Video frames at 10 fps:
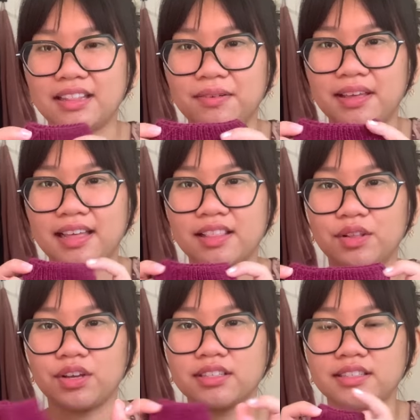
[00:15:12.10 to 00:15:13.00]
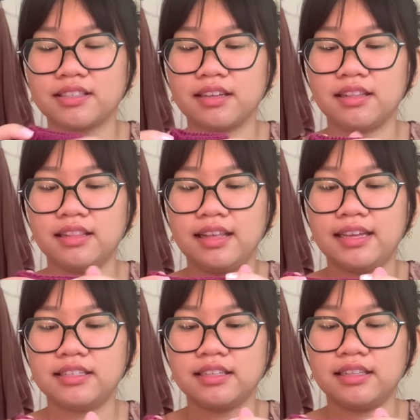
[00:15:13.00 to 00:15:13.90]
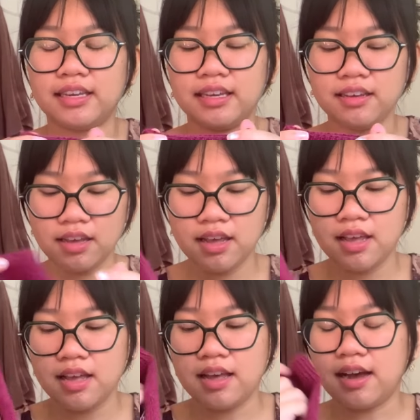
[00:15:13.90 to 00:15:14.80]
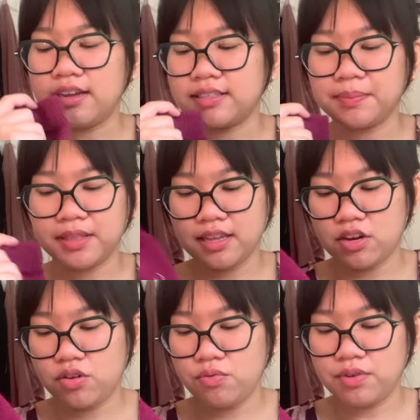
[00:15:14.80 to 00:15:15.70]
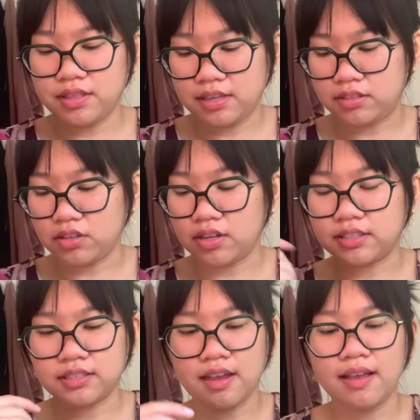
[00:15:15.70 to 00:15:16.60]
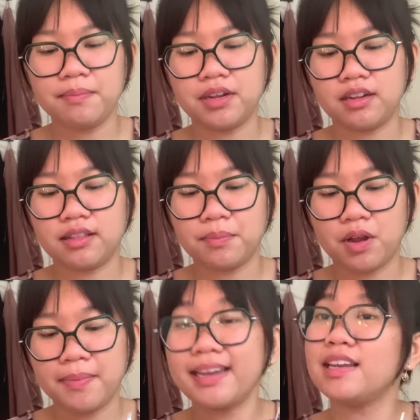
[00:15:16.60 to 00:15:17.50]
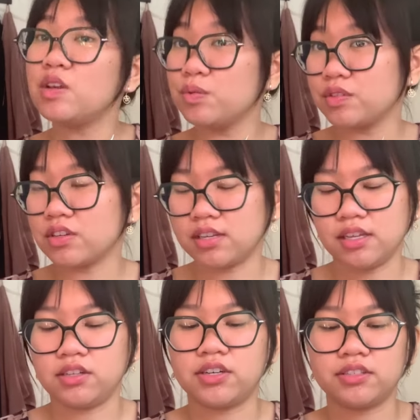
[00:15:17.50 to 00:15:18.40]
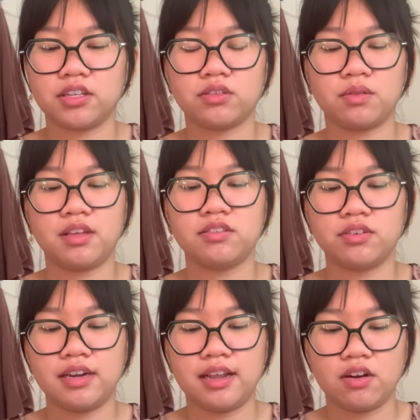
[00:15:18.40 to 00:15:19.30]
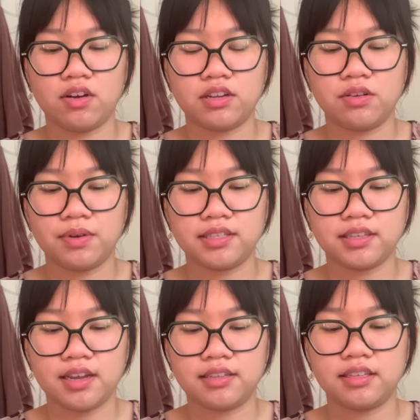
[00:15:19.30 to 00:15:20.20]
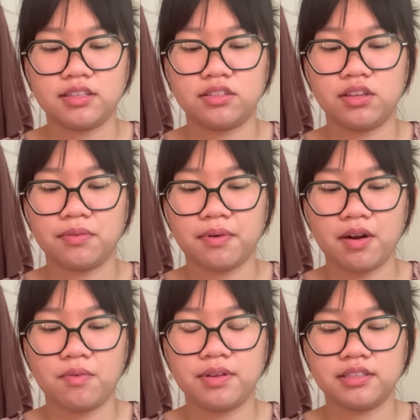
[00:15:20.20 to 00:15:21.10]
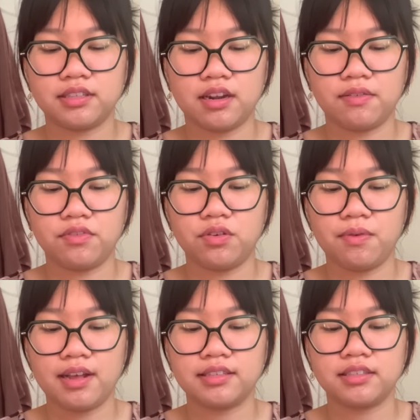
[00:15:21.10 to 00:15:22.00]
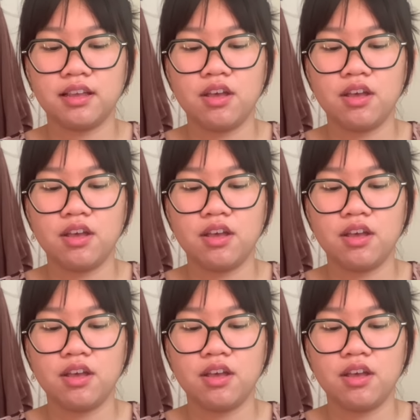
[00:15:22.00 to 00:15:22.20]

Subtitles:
the way that looks lately. Something new with these socks is I'm knitting them on my new circulars. So these are knit on US size 0 instead of US